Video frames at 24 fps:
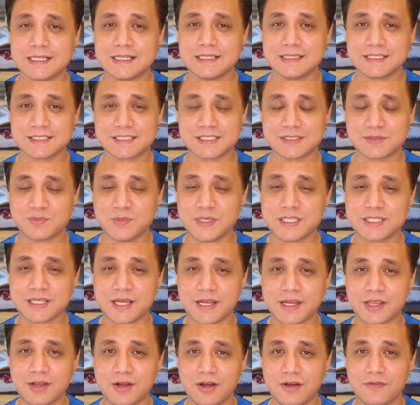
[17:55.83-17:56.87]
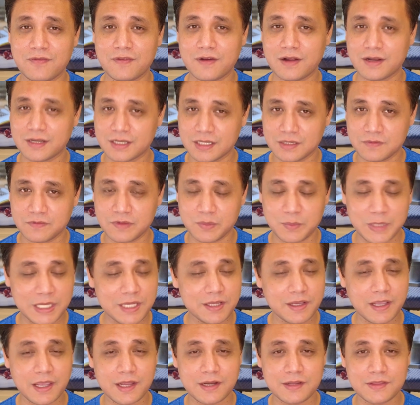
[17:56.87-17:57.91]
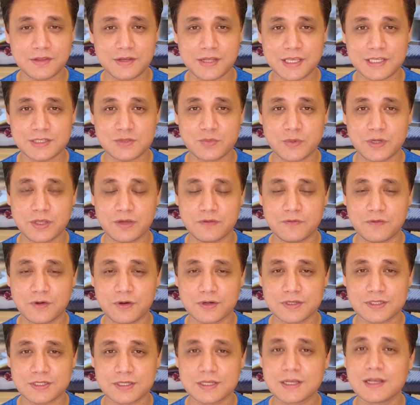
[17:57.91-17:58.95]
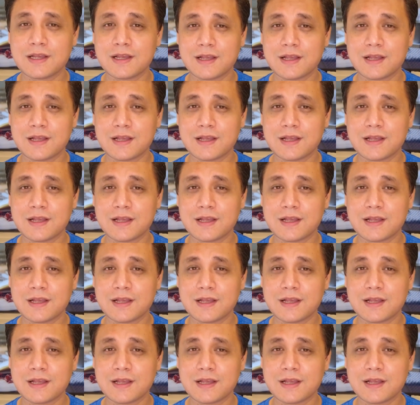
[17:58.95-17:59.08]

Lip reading: This is me signing off until we meet again in the next video, folks.